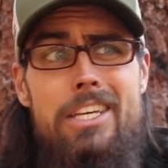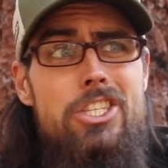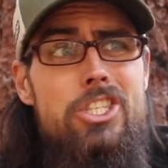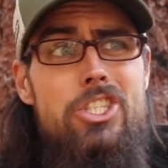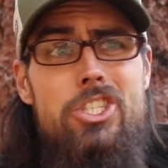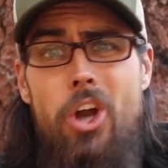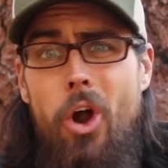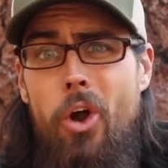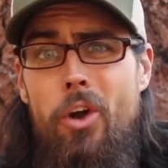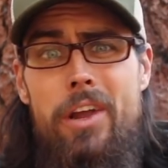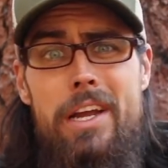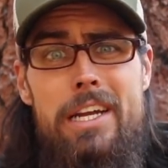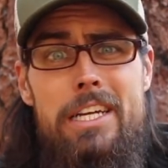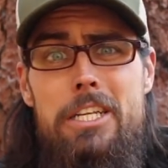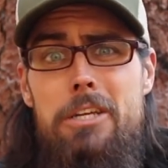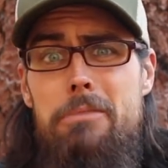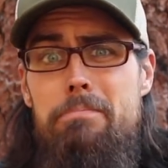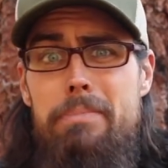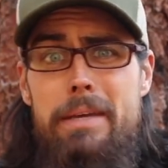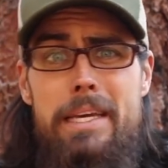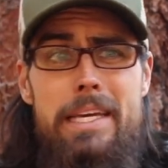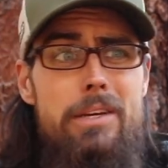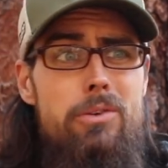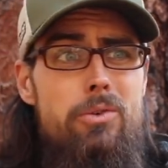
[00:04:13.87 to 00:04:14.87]
starting
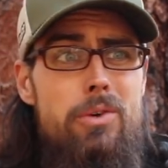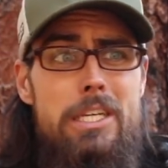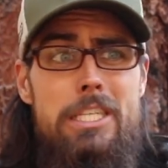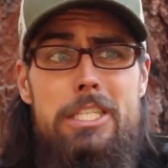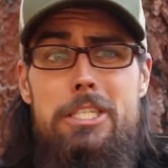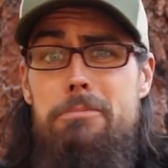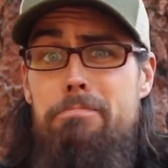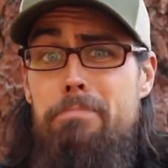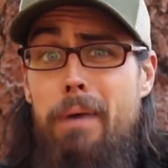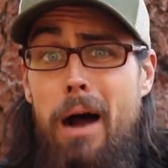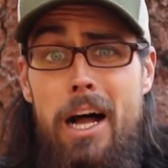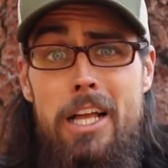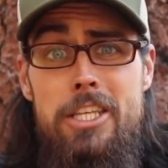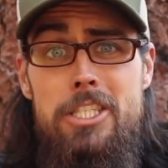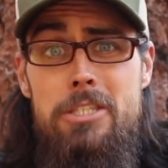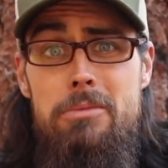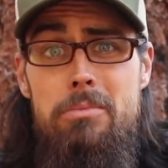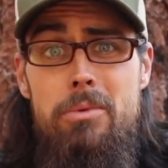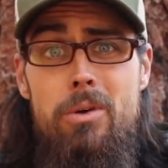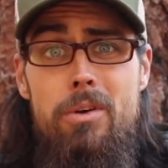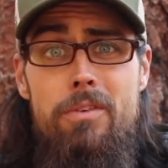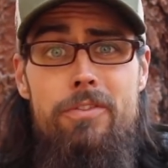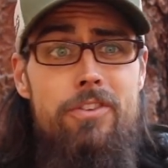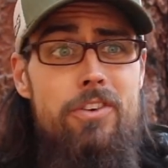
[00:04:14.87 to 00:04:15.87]
to be
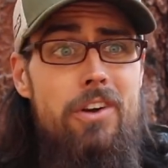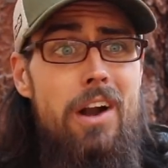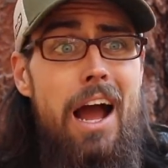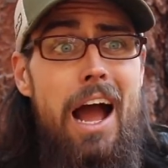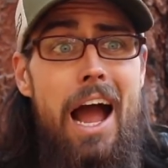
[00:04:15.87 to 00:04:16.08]
responsible for